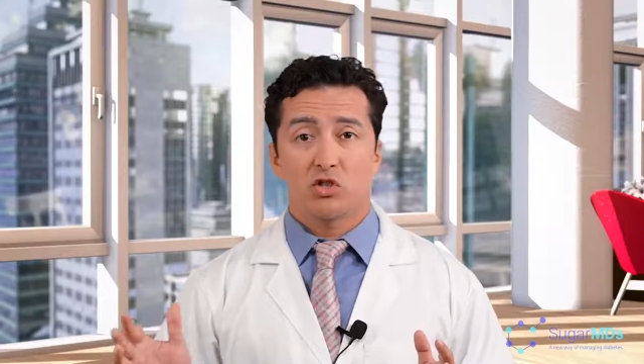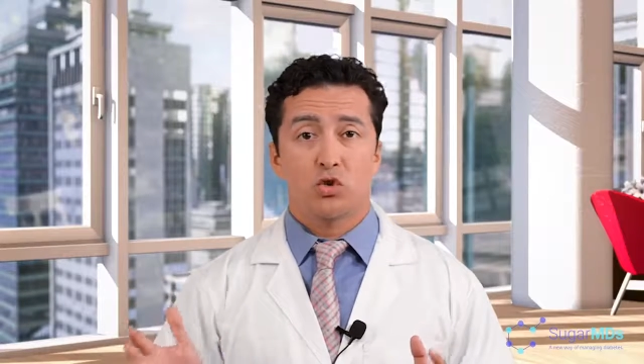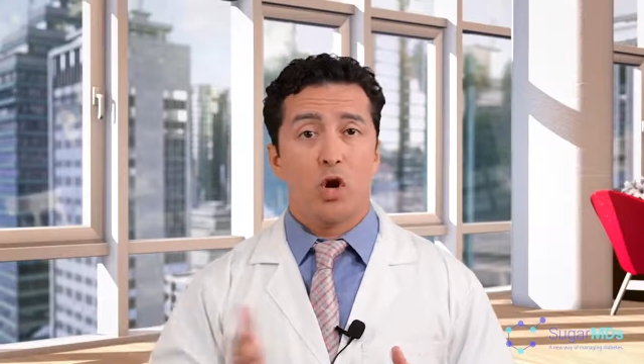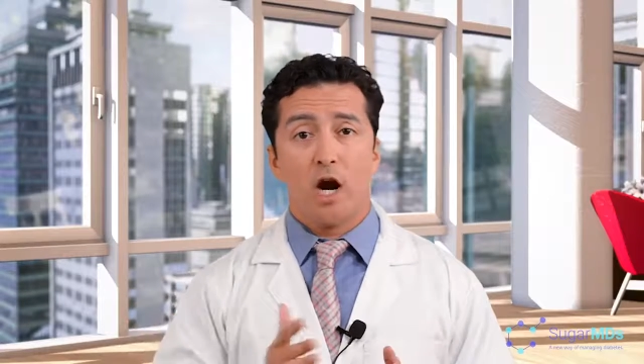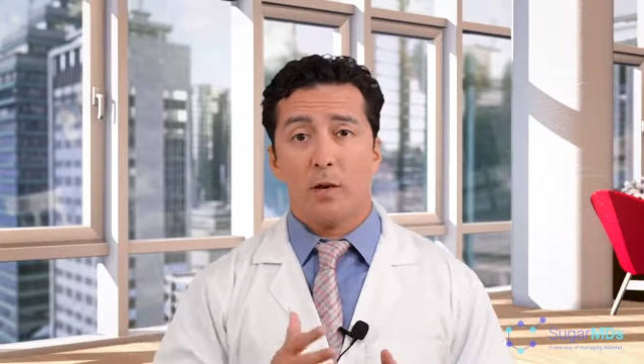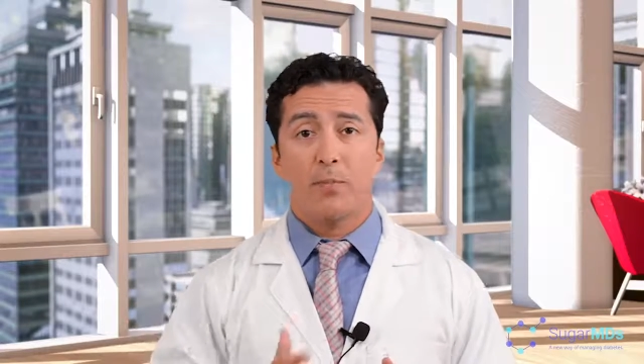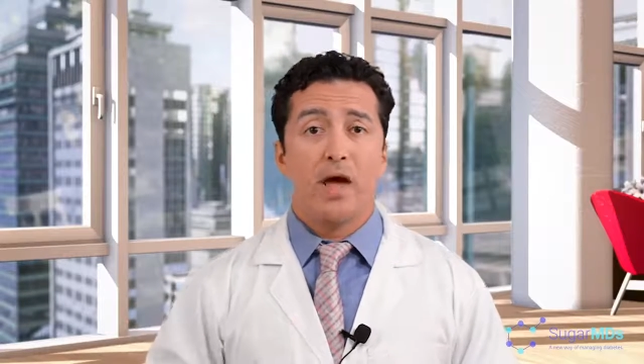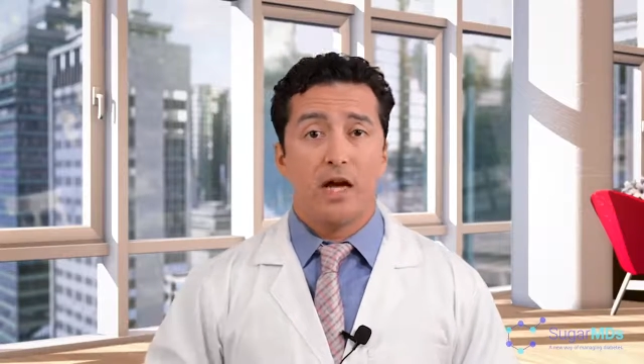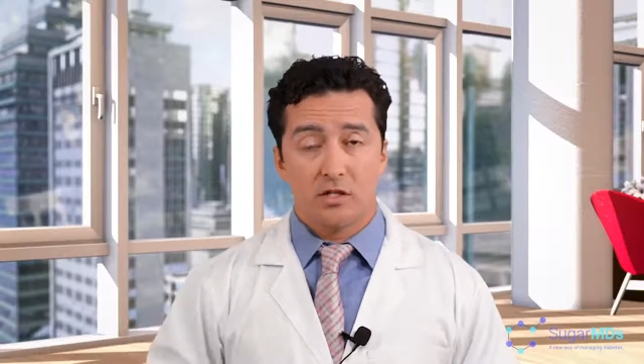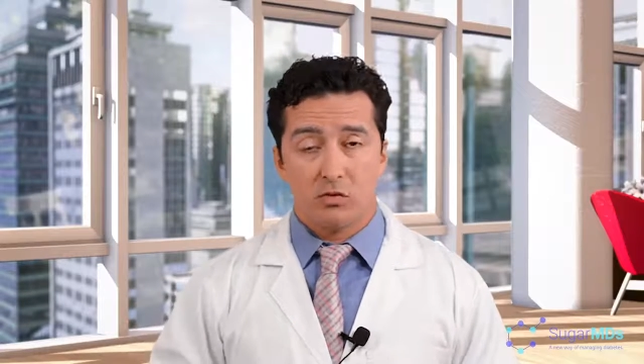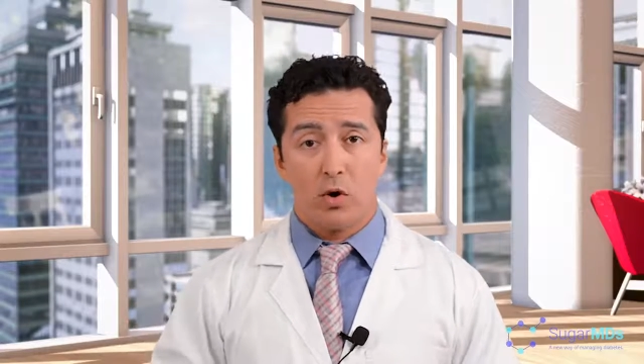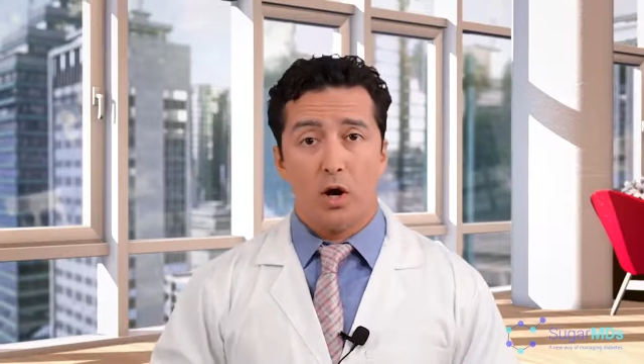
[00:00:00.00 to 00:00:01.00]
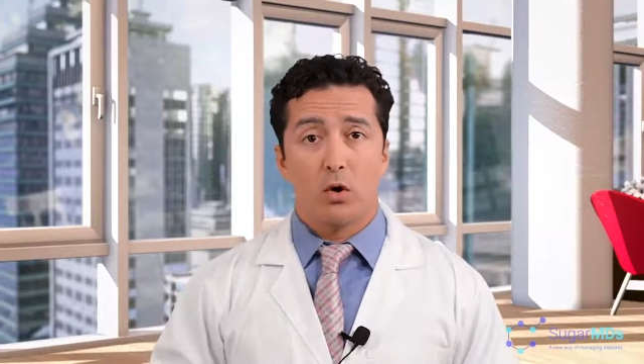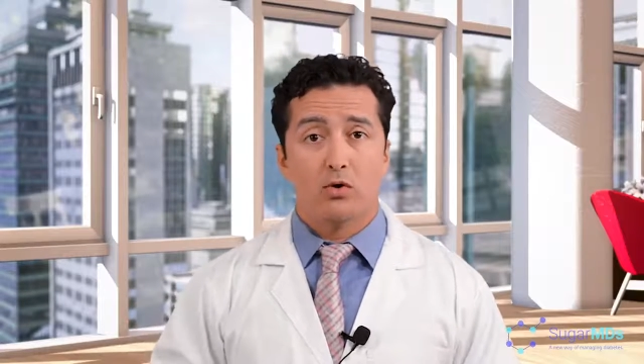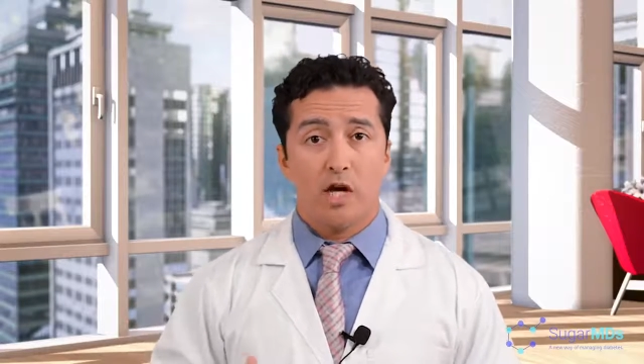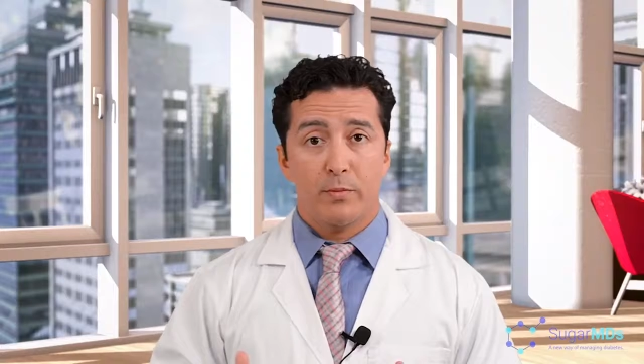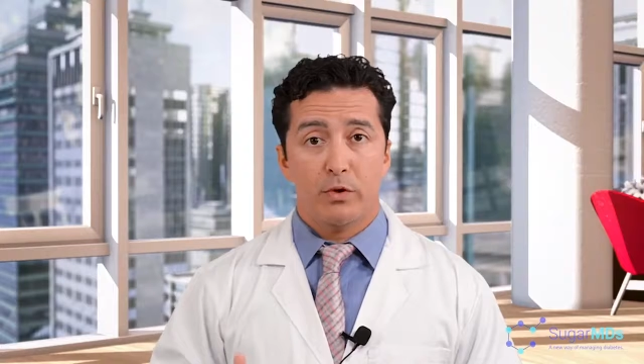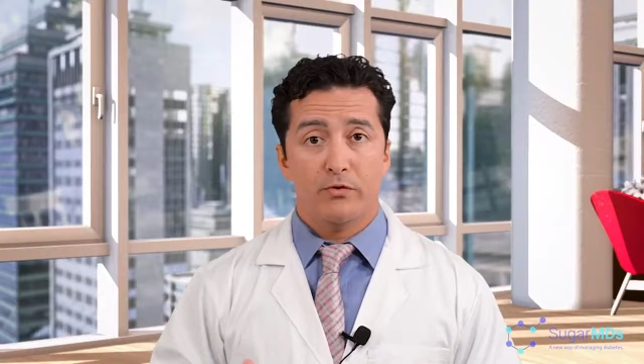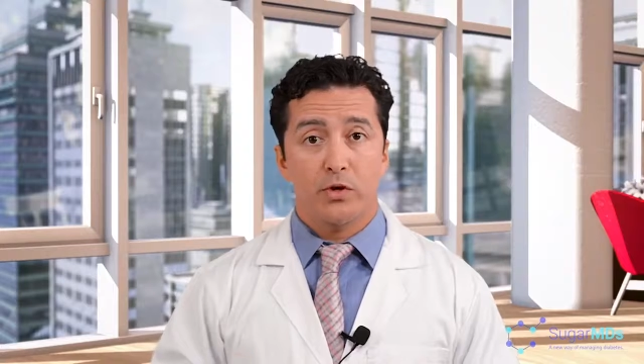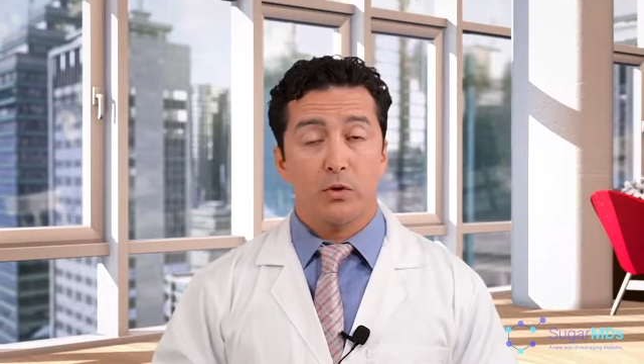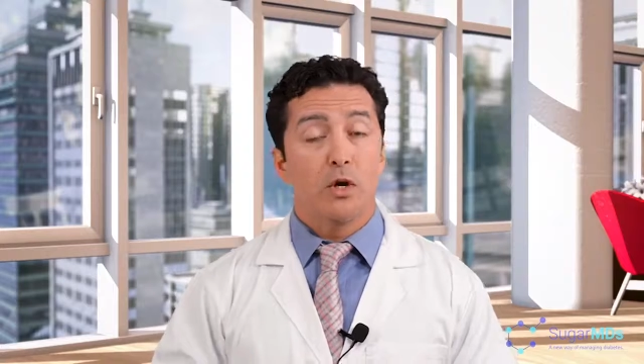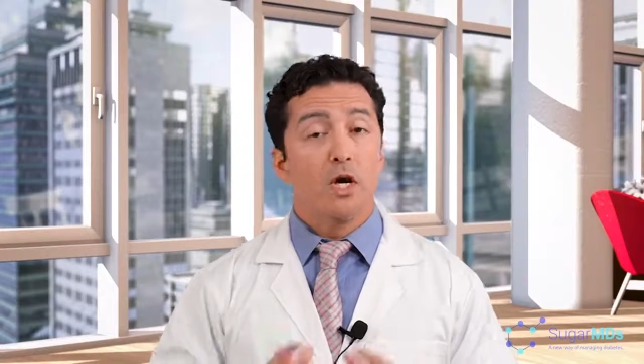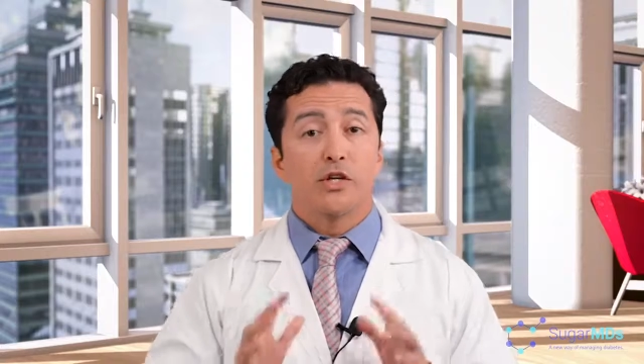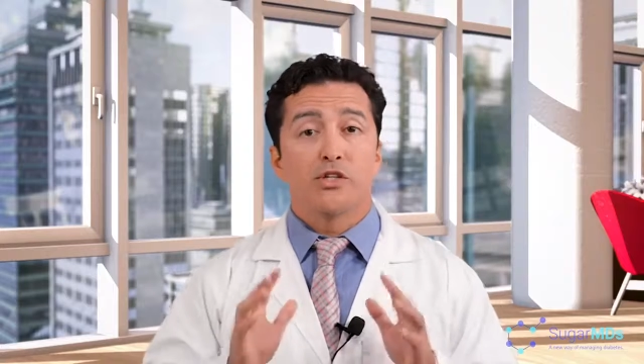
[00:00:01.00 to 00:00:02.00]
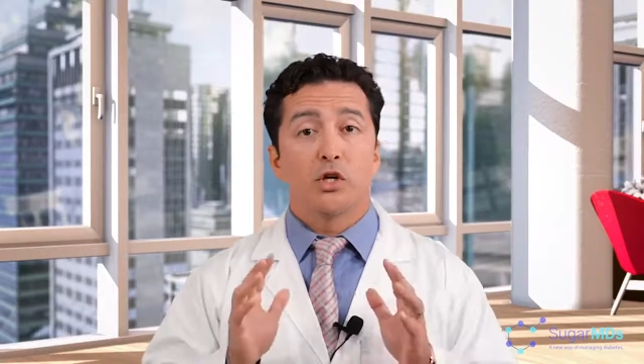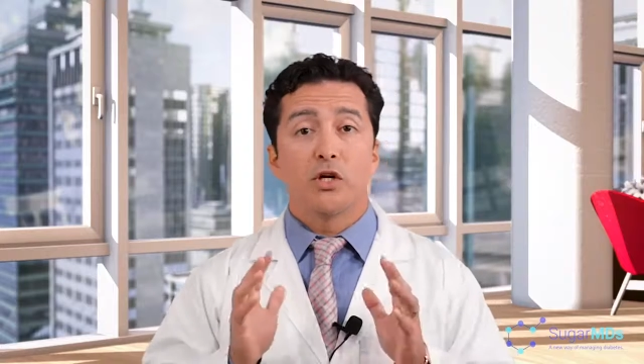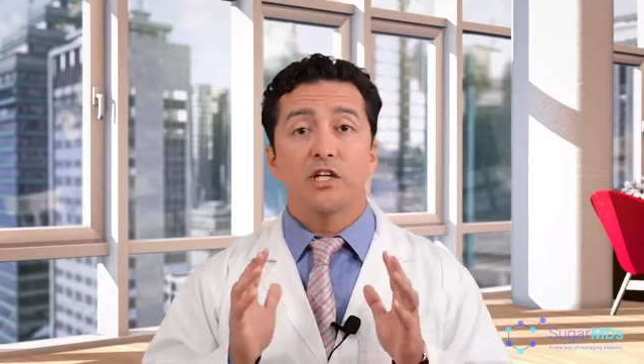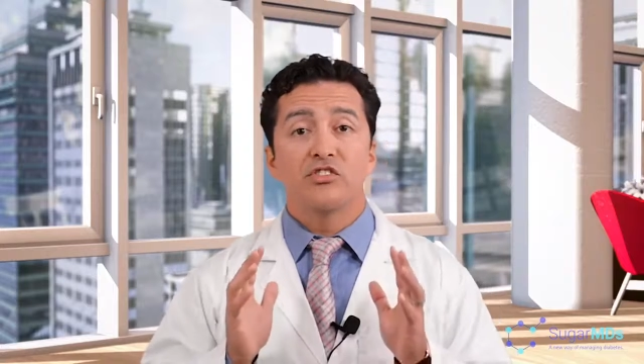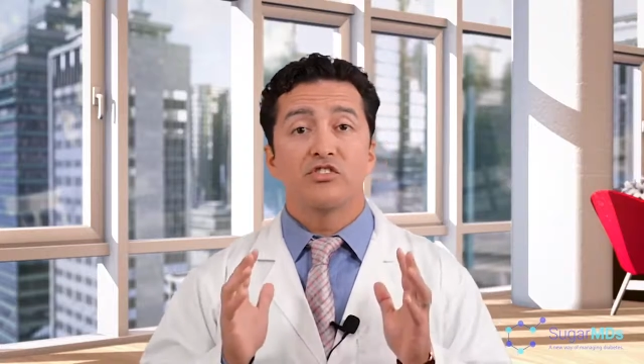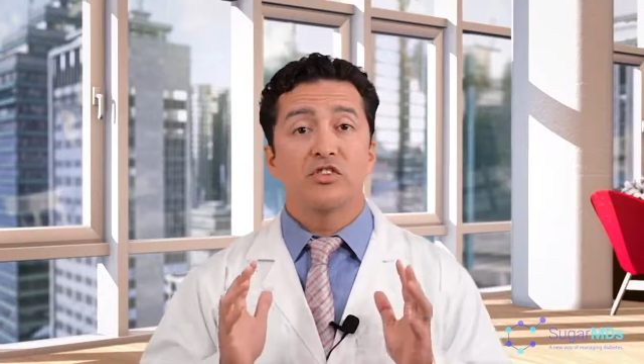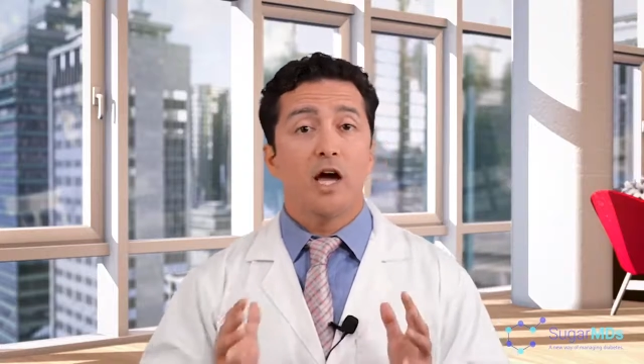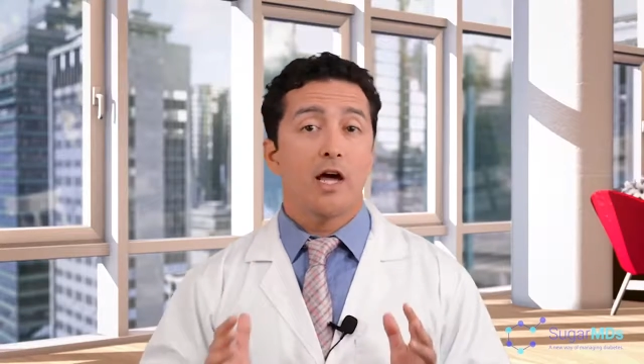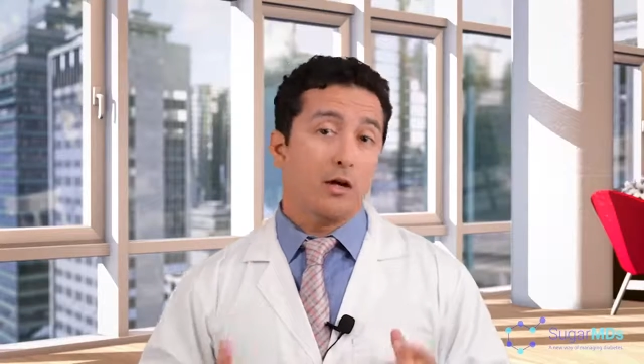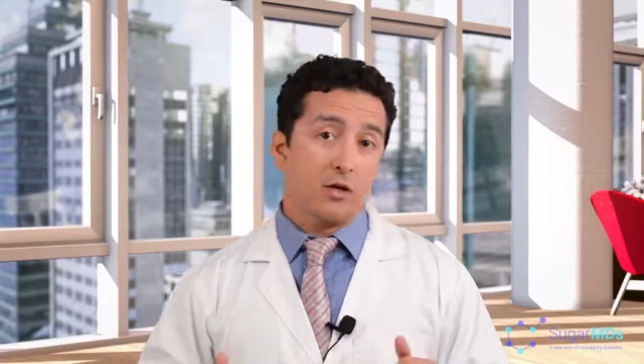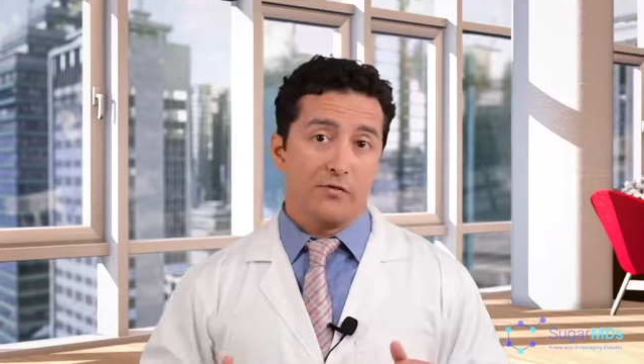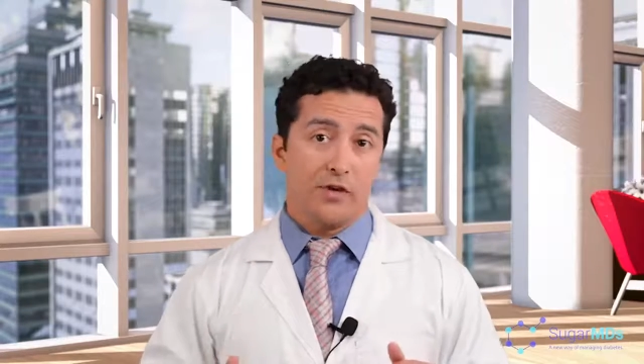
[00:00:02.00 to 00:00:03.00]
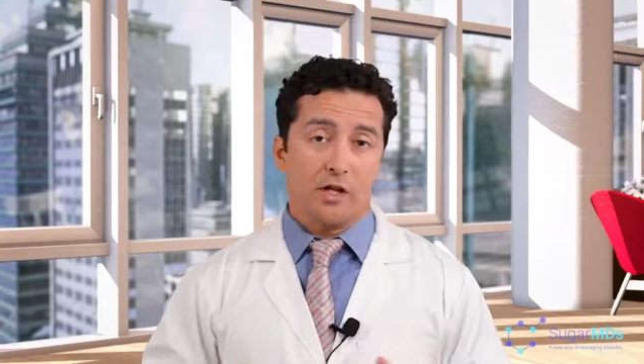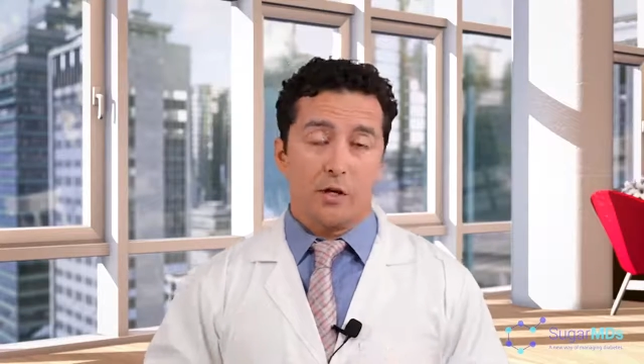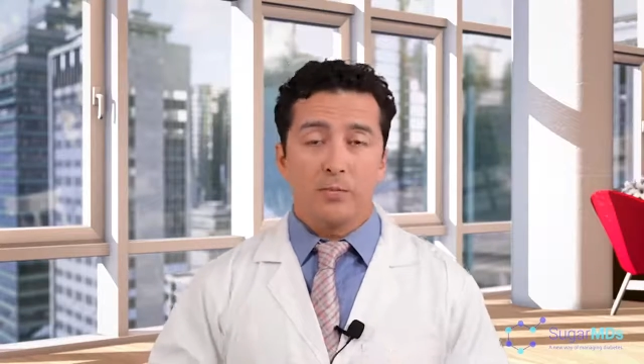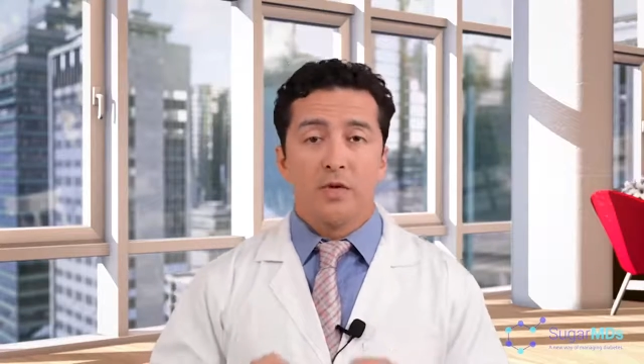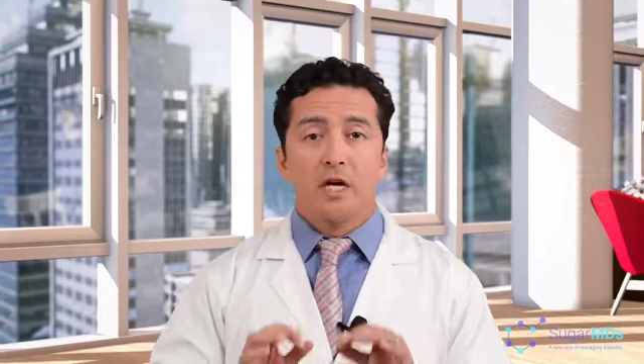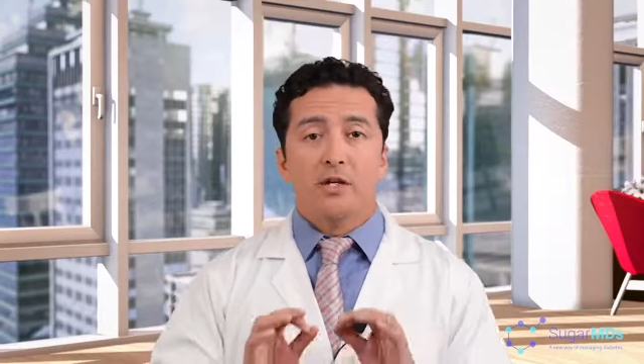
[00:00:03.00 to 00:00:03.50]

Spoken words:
truck passed right on top of you. So it's not a good feeling.